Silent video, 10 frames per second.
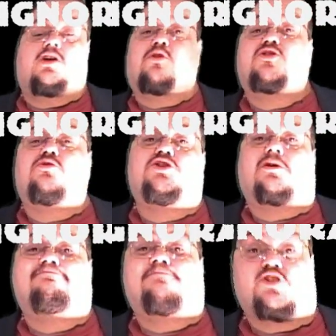you can pretty much do what
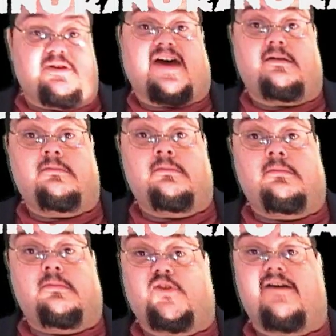you want. Just be fat.
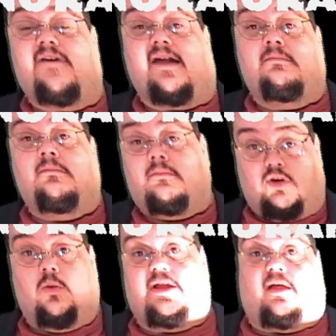If you're not fat,
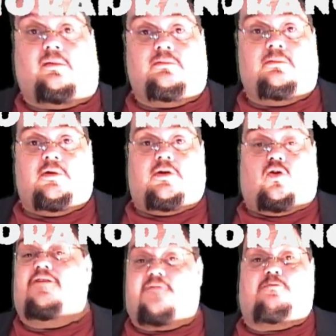you're going to hell.
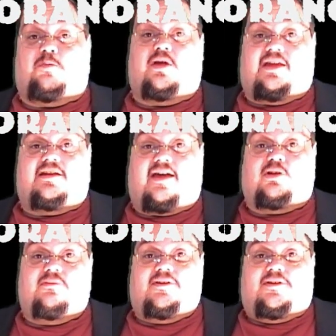Only fat people can get into
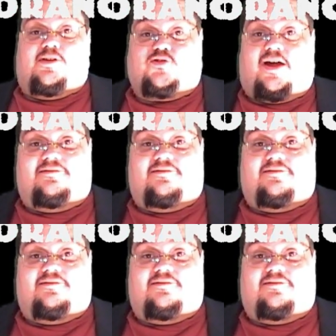heaven. That's